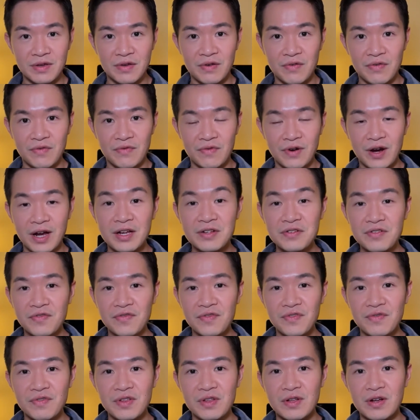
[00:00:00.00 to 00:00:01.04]
For
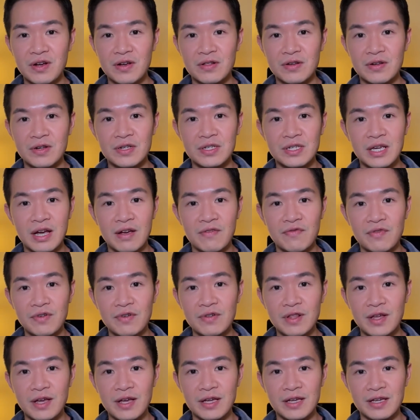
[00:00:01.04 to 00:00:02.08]
$150, I feel
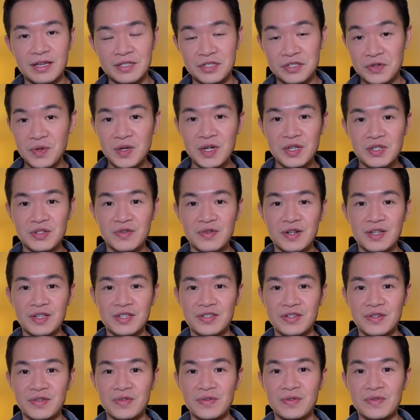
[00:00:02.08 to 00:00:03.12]
like in
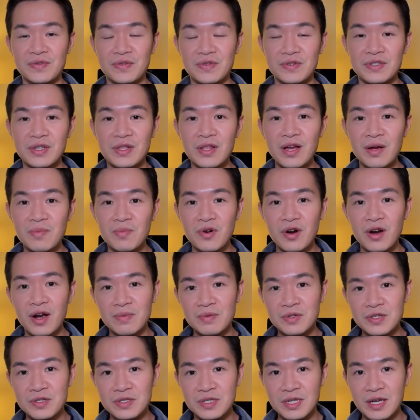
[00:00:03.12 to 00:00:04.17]
2022, there's a lot more
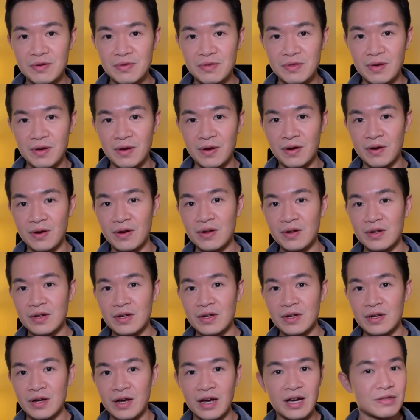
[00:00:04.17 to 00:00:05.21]
options out there
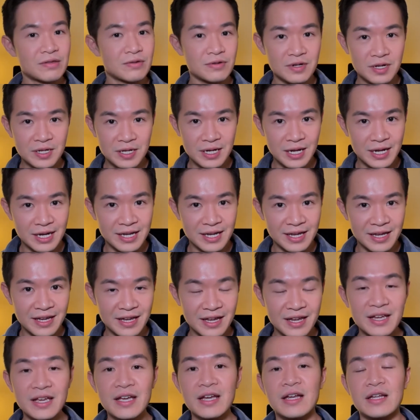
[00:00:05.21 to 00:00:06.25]
other than
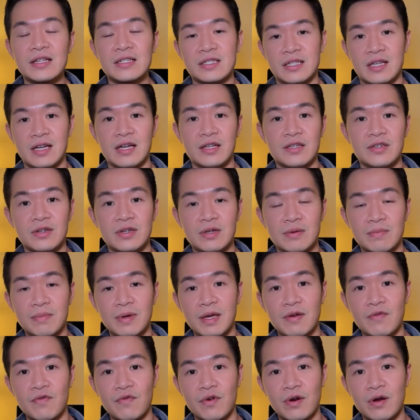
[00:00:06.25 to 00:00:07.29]
Nike that you can
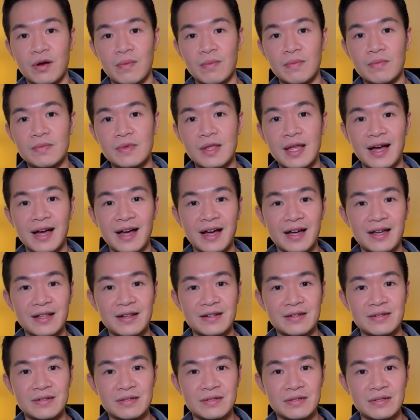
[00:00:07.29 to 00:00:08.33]
pick from that
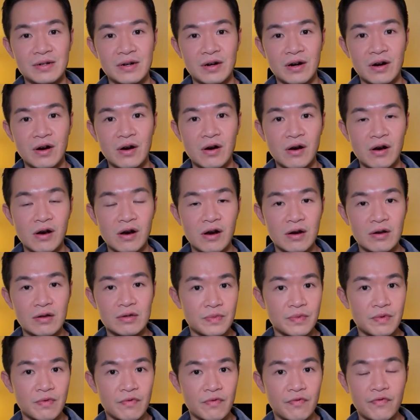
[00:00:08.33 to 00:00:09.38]
are
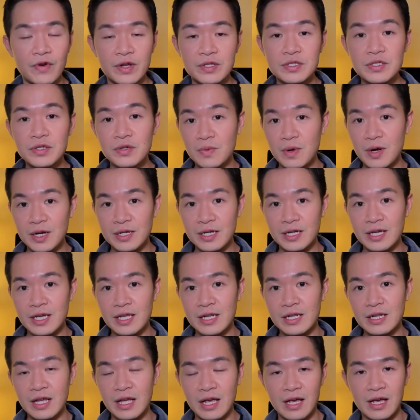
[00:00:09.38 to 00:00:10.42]
fun to run
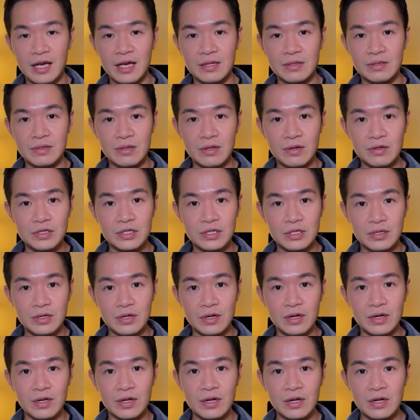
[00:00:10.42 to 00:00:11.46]
in and looks
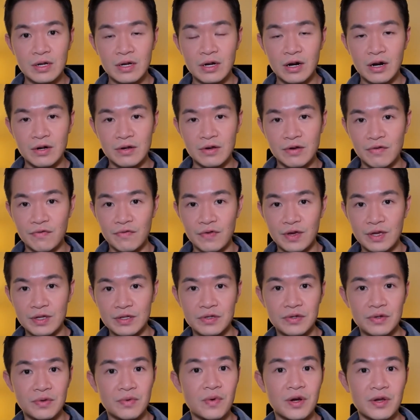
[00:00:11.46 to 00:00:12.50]
good on your feet
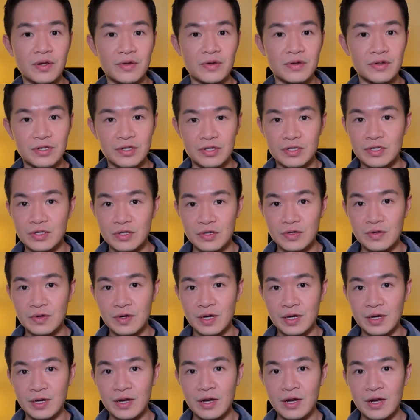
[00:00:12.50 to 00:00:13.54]
too when you're just
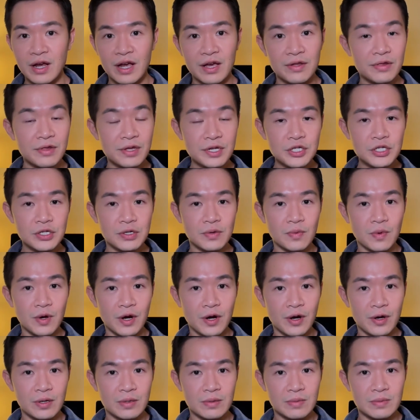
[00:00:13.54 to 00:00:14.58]
doing athleisure wear.